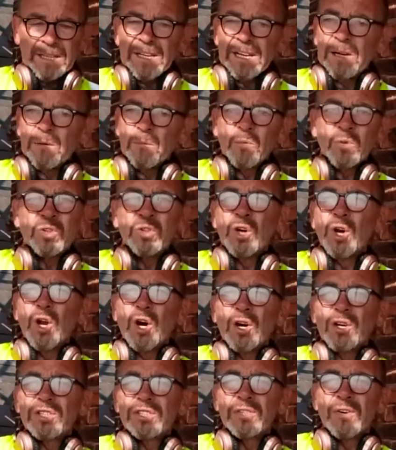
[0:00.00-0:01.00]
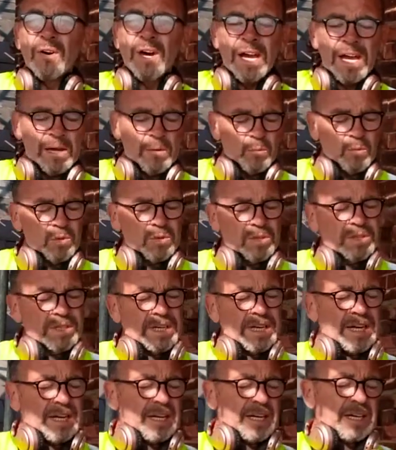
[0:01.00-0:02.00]
It wouldn't lock tight, it wouldn't
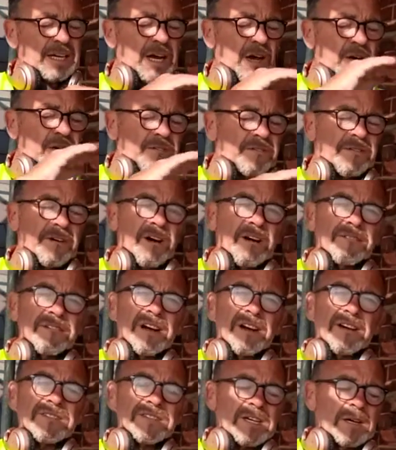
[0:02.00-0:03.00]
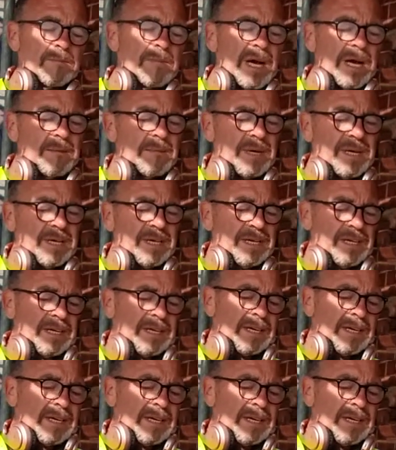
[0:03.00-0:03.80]
go far enough, so maybe